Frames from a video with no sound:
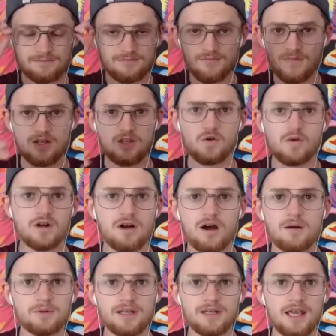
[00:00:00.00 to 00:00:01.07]
or
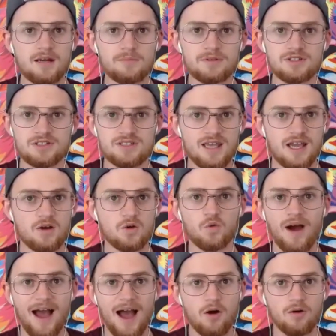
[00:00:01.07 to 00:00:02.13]
complicated, but just like,
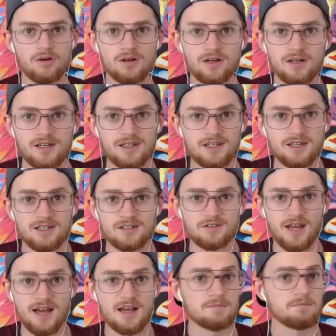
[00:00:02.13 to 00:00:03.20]
wow, dude,
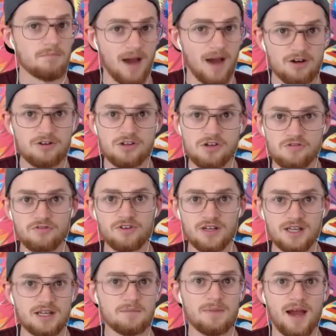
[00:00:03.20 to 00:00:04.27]
I admire you for
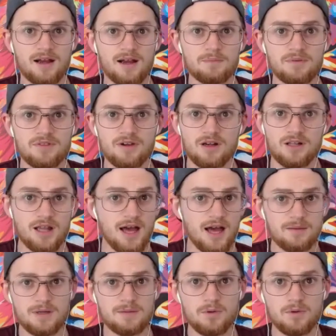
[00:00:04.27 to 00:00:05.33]
getting back up there. A lot of
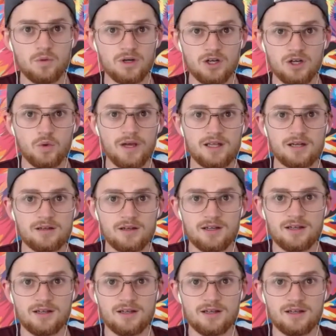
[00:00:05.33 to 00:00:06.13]
people would have quit.